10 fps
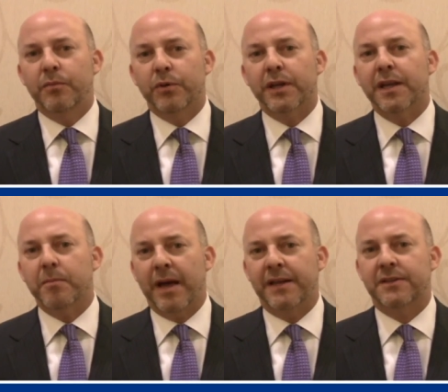
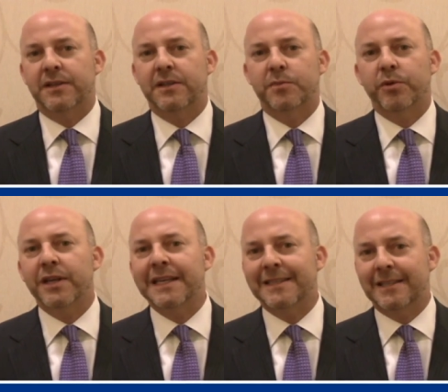bringing medicines,
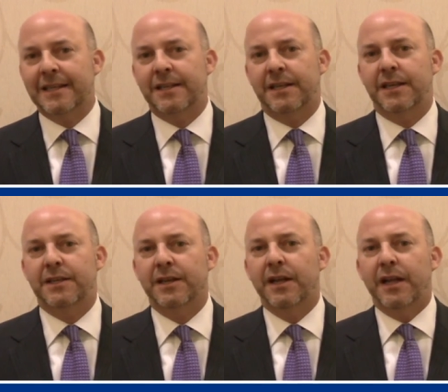bringing
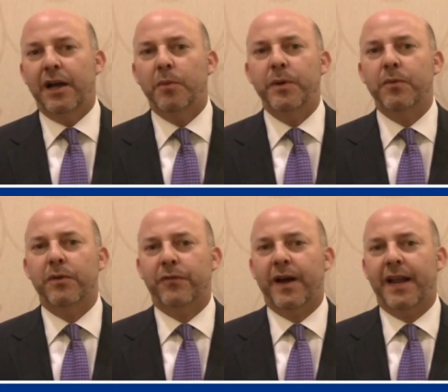CDs, helping
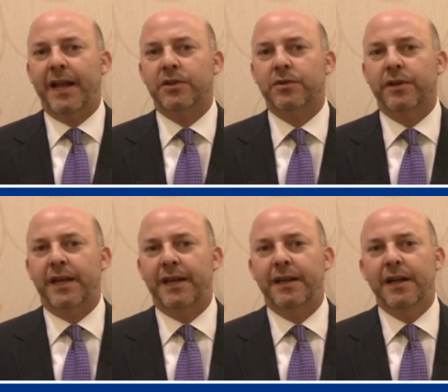with financial
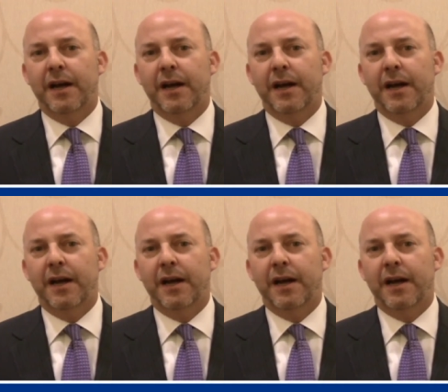aid.